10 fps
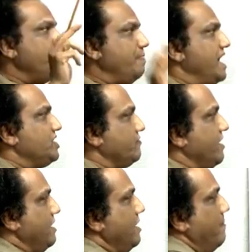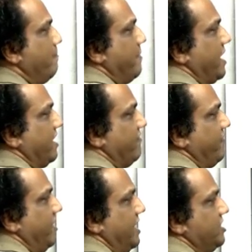That's why magnetic
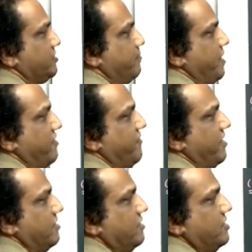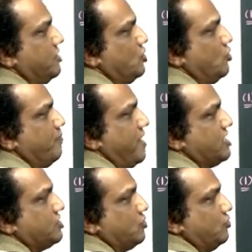field lines prefer to
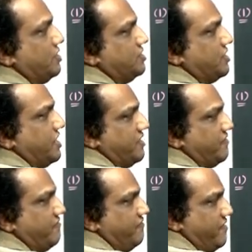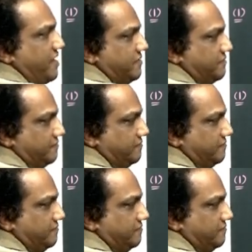pass through this ring. Fine.